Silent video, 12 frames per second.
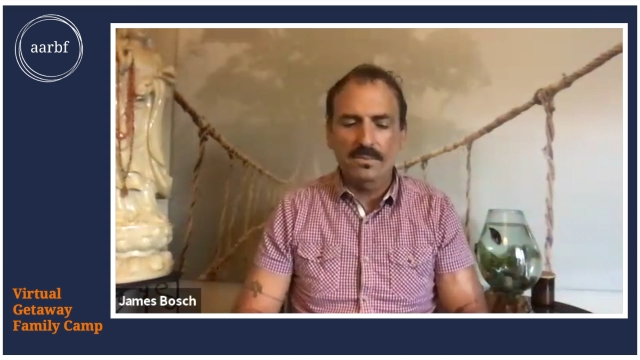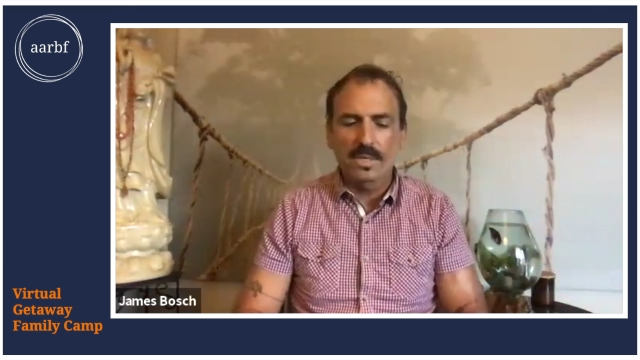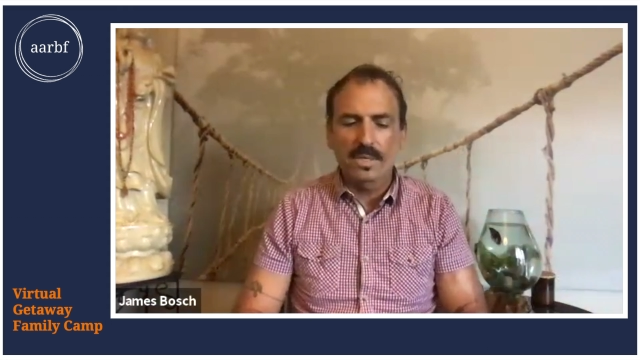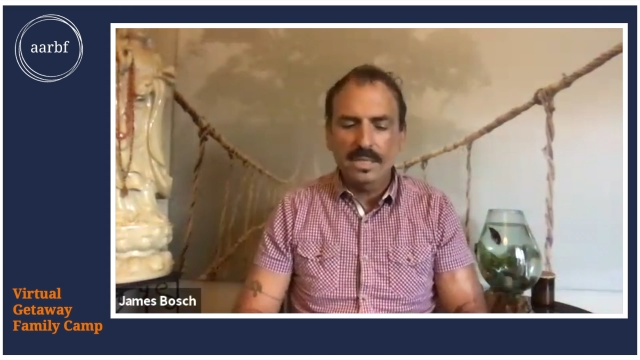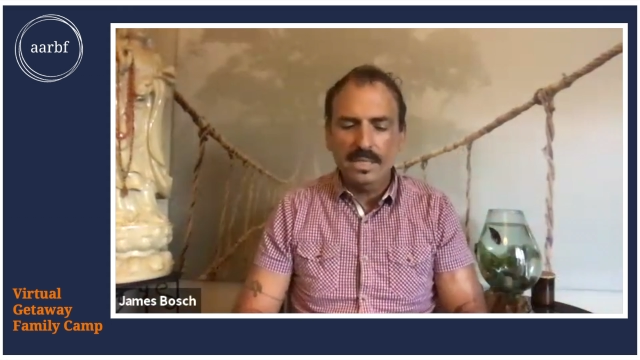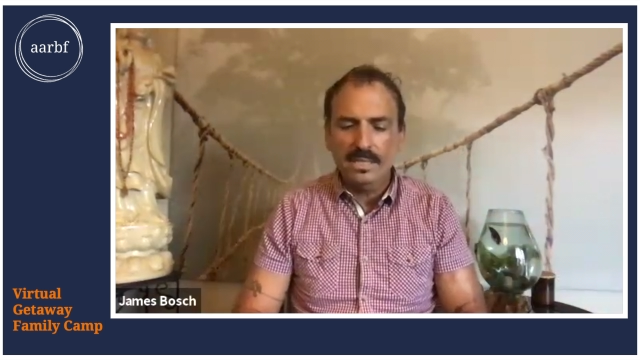
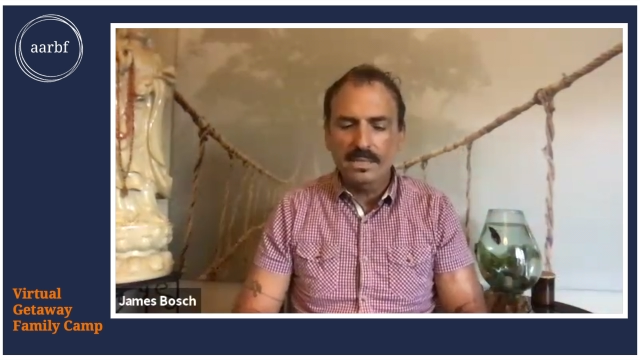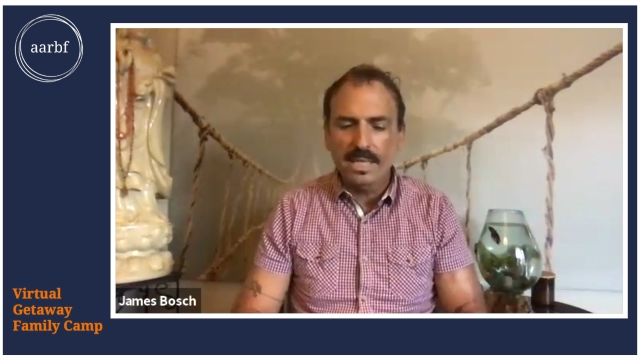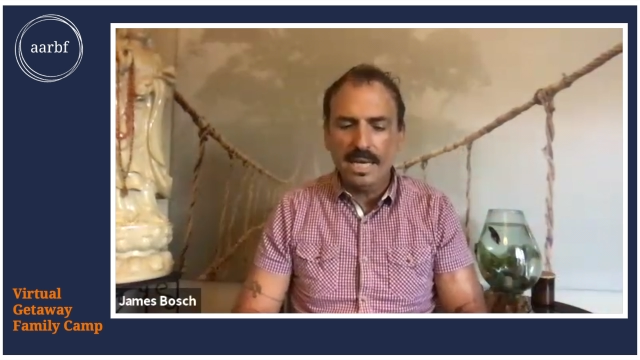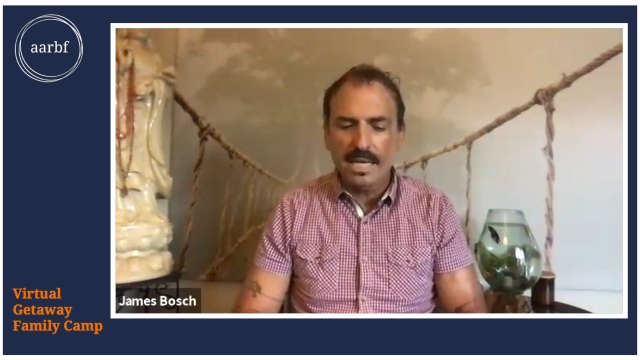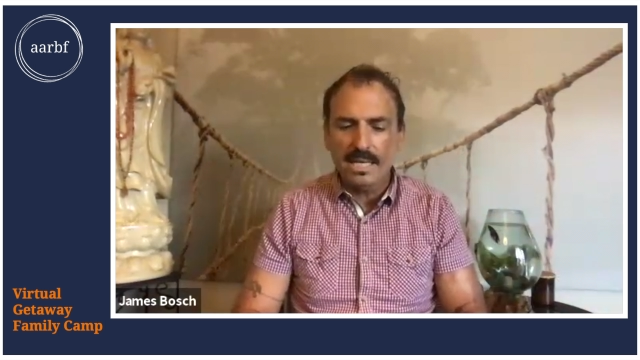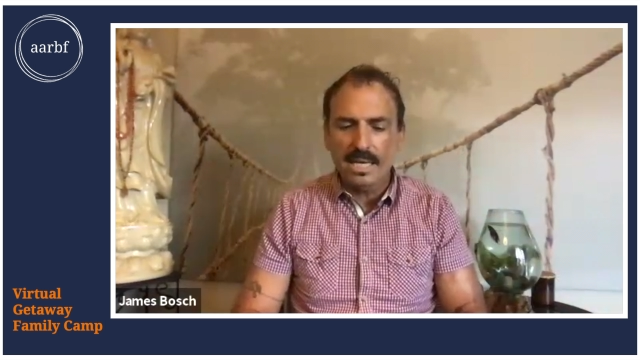One thing
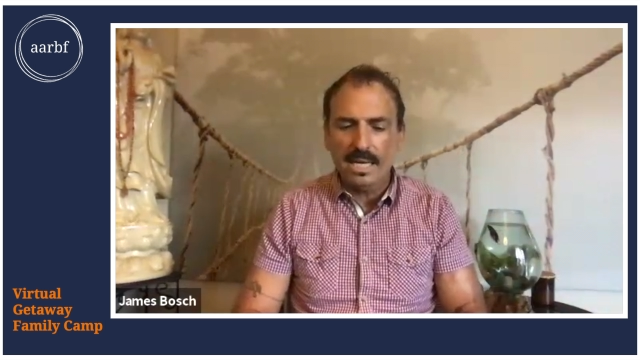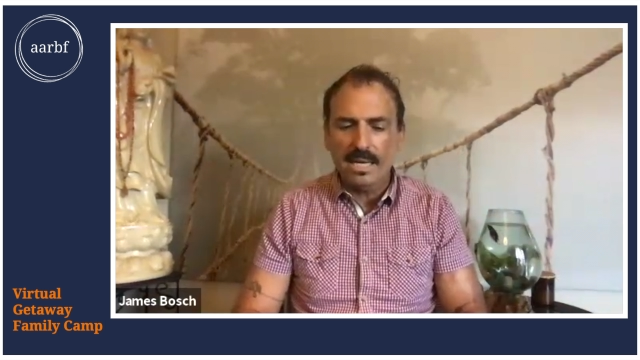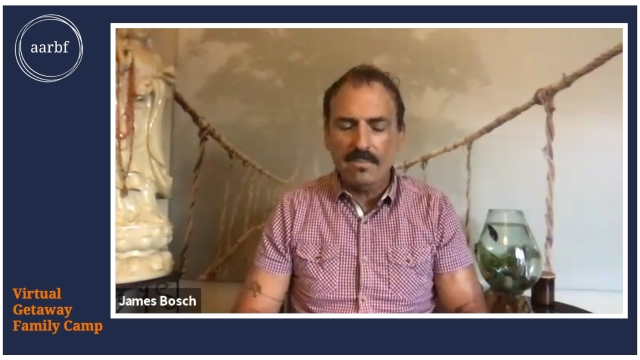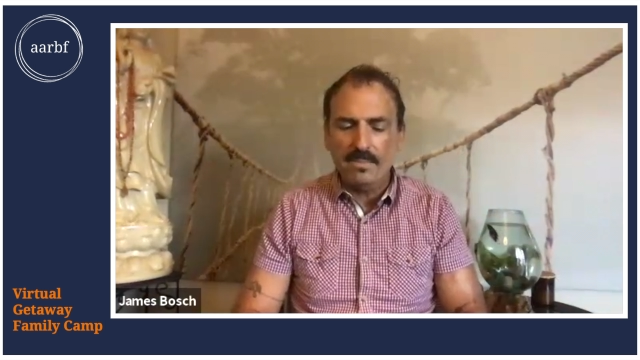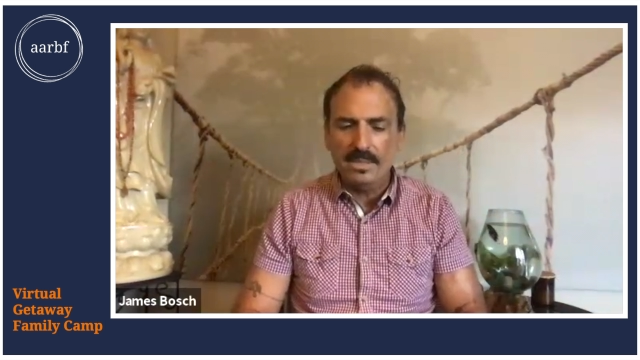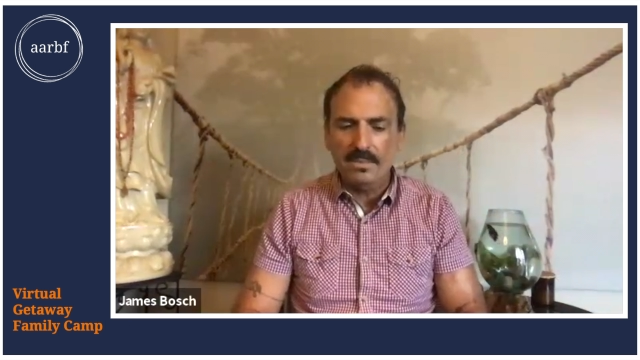that
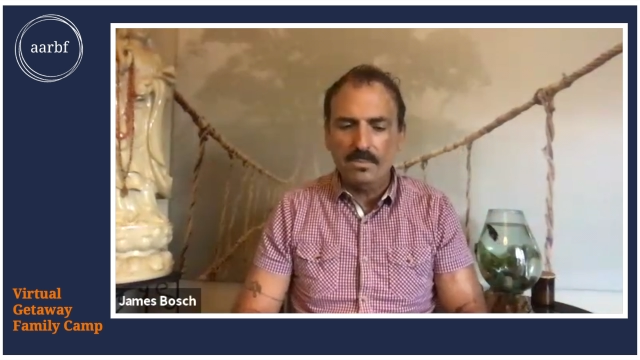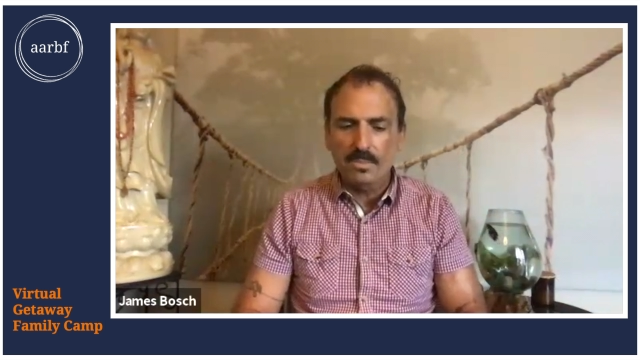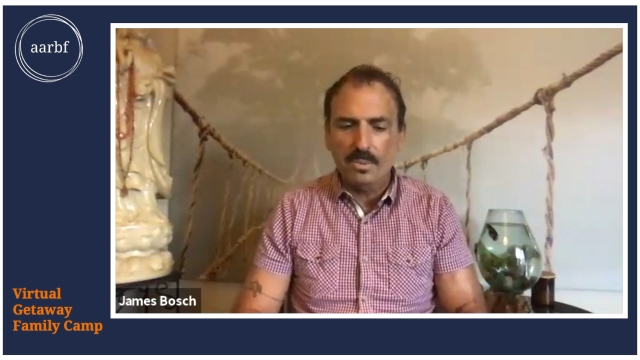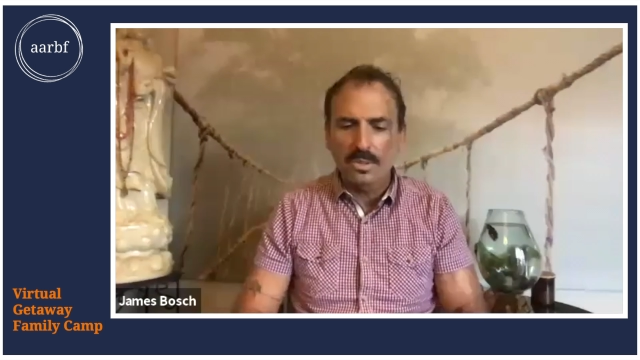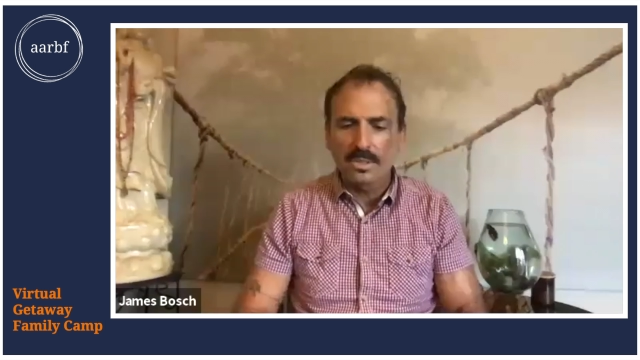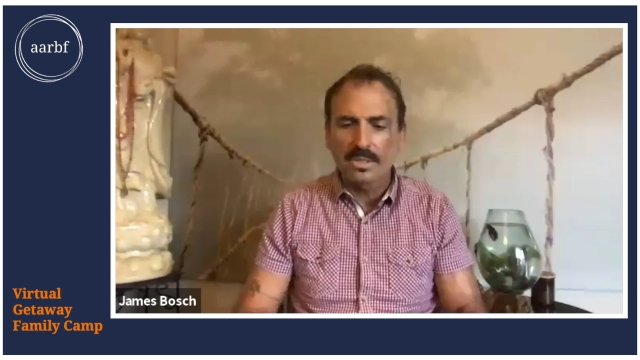um, is
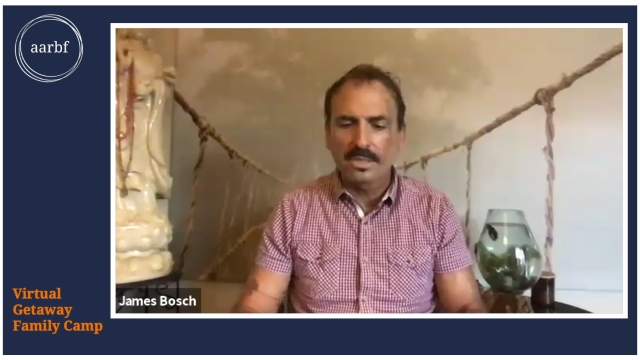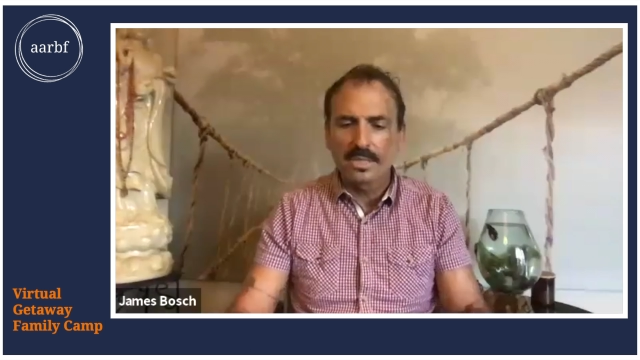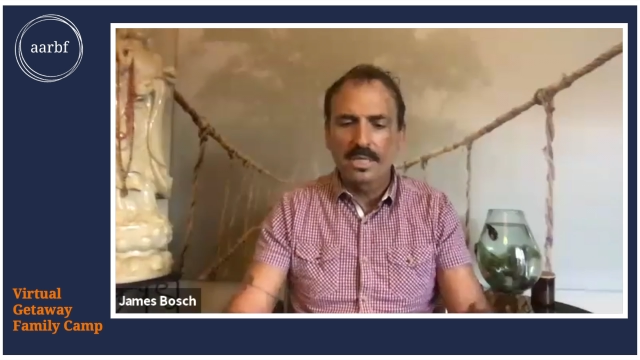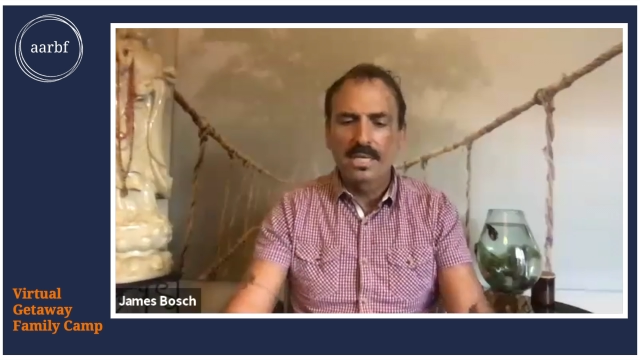important